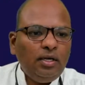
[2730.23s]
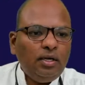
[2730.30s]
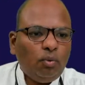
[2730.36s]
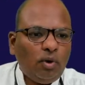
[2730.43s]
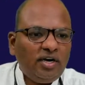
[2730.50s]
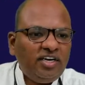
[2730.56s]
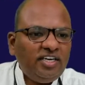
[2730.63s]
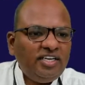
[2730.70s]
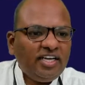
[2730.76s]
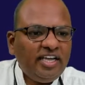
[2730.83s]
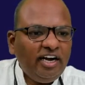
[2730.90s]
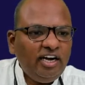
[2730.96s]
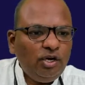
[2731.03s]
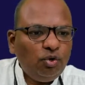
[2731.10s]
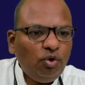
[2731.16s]
What did the
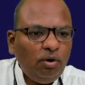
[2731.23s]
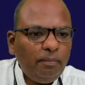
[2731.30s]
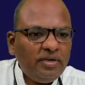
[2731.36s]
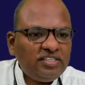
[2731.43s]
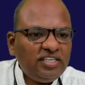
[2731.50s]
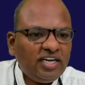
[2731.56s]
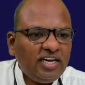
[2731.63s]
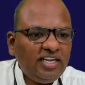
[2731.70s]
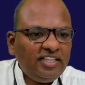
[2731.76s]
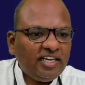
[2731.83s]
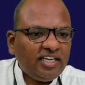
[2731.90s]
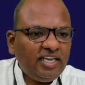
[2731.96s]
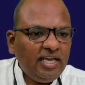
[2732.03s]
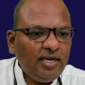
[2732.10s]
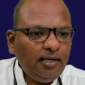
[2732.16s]
king do? Basically, the
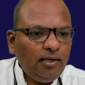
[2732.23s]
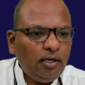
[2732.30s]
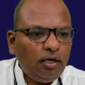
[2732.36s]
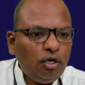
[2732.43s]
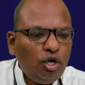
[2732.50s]
king